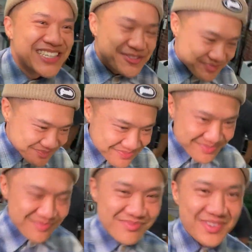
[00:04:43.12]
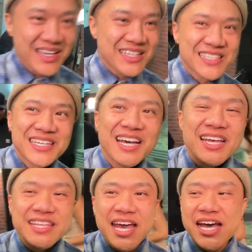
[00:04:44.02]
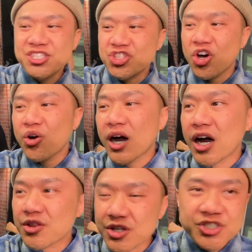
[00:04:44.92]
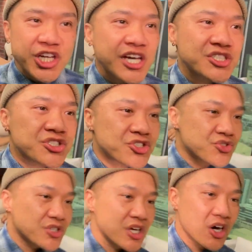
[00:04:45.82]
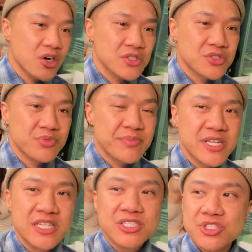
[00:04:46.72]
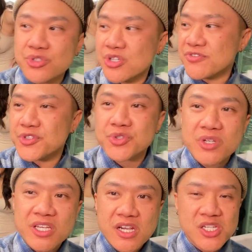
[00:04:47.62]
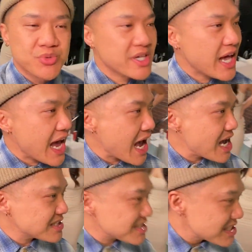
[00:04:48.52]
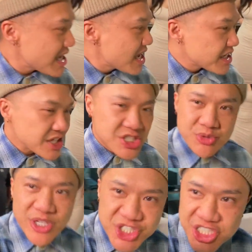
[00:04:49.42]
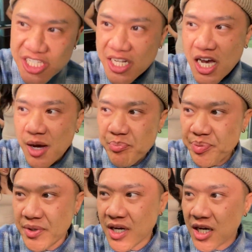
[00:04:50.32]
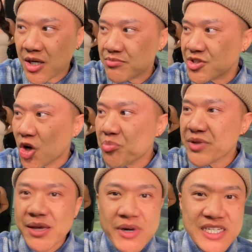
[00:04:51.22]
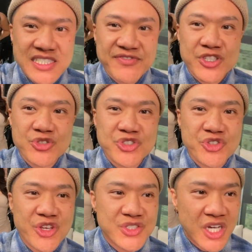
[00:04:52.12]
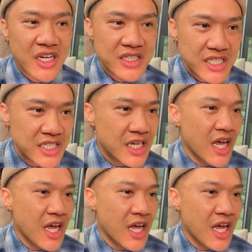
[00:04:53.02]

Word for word: You can't get no content. Yeah, so uh, they're changing studios. We've been in the studio for three years with Cass. They switching it up. Um, don't blame us if the new studio's ugly.